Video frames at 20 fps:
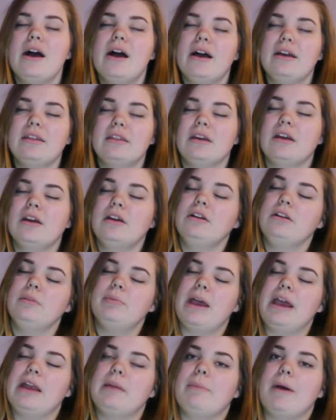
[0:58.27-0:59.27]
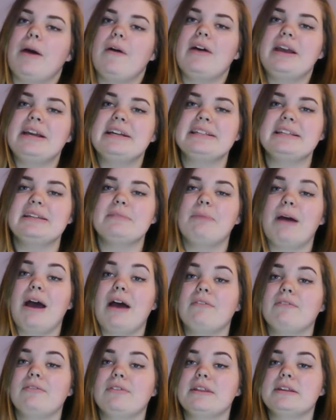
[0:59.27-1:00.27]
I think I only paid about £18
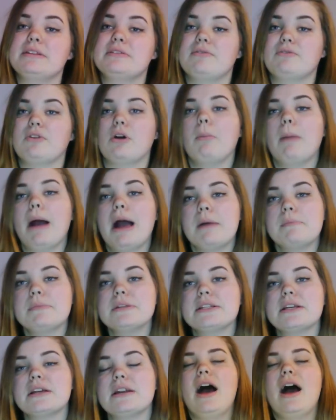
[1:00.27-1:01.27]
for this from Amazon.